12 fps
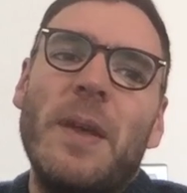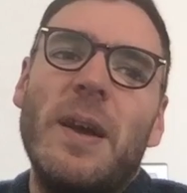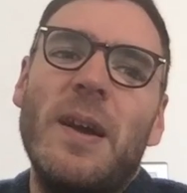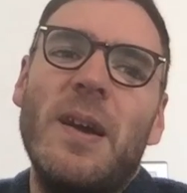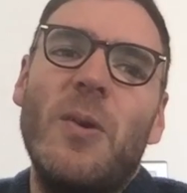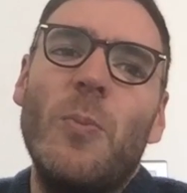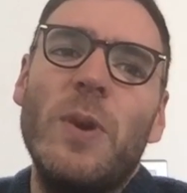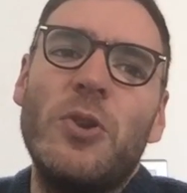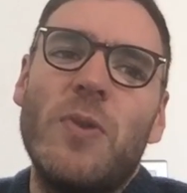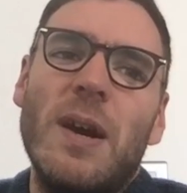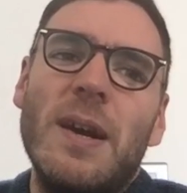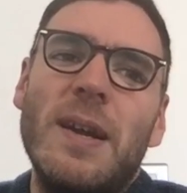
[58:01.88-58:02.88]
And we
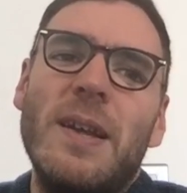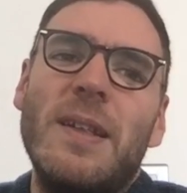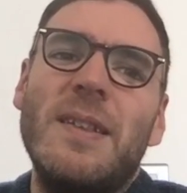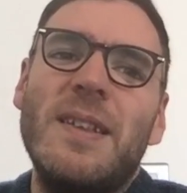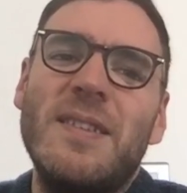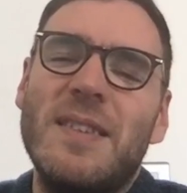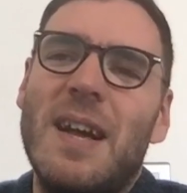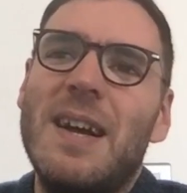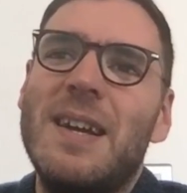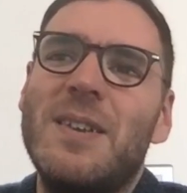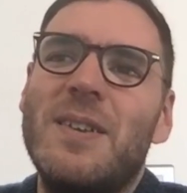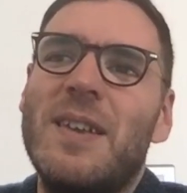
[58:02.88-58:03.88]
try
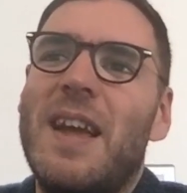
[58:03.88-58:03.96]
decide